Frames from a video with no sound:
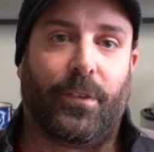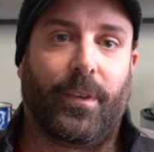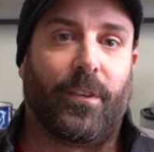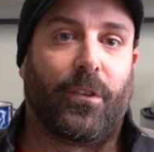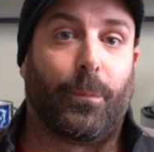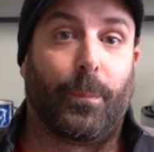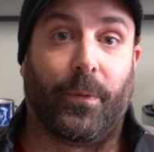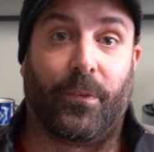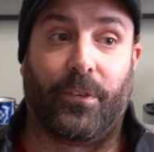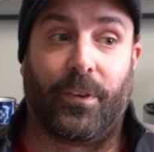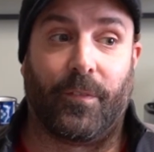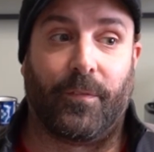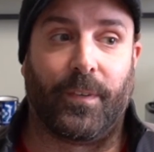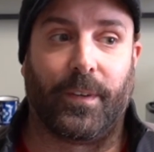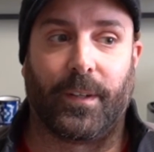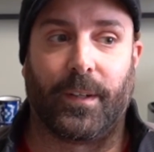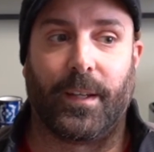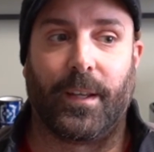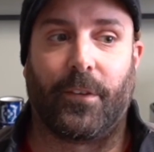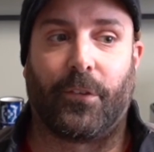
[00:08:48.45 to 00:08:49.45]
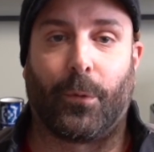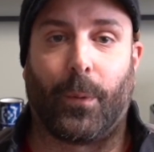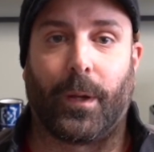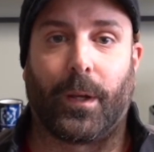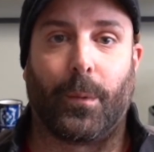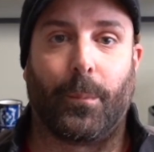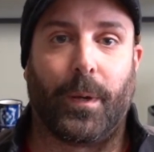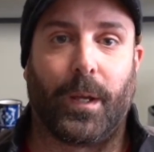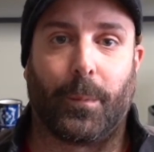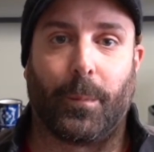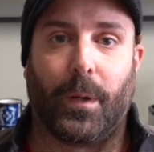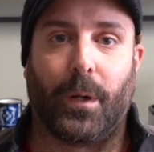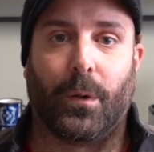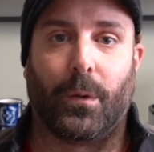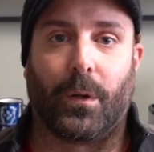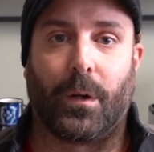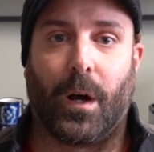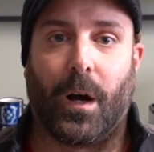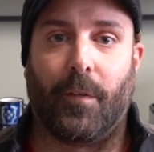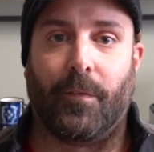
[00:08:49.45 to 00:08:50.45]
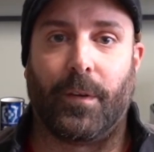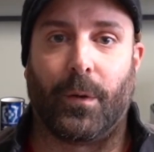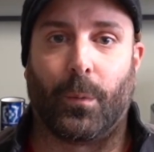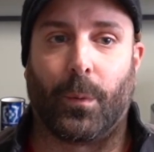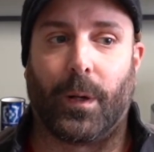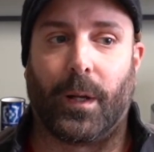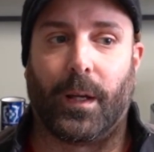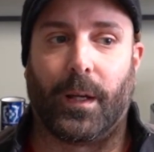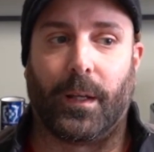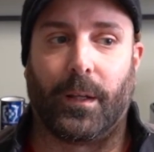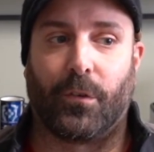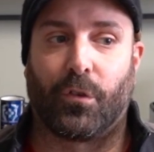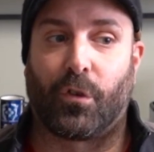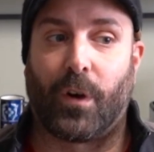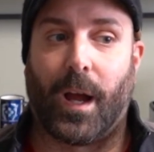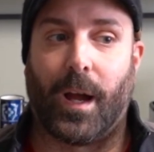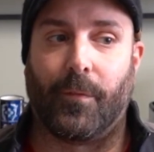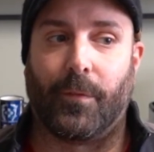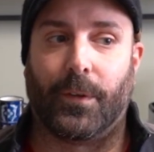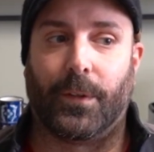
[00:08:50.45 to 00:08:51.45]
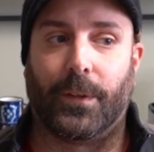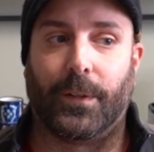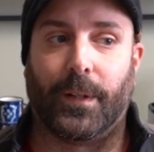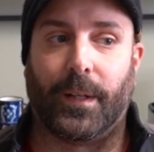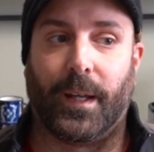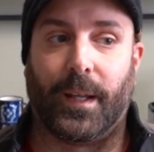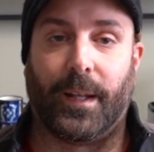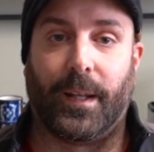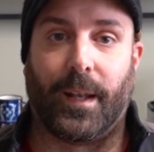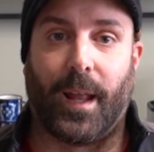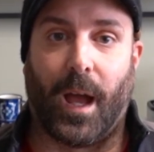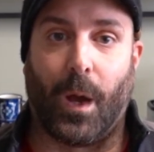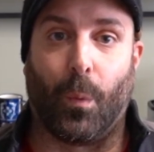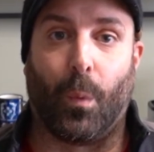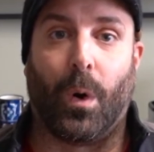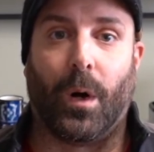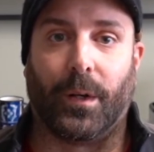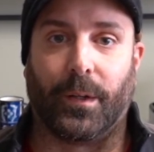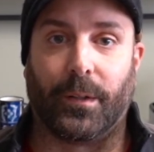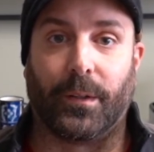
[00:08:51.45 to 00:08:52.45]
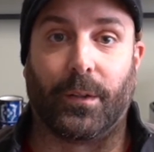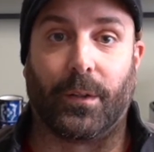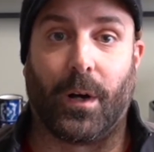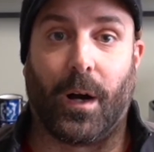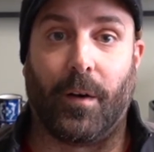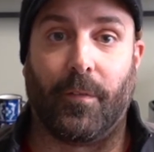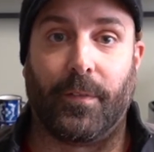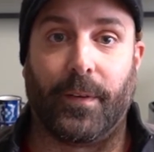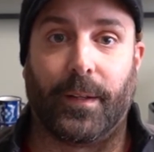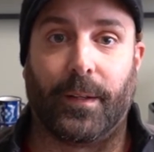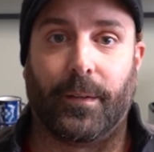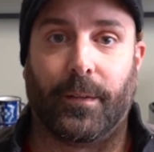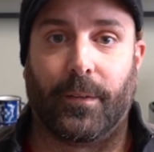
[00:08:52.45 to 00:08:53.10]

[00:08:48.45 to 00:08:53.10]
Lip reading: this specifically so I can make my own coffee when I travel and I want good coffee.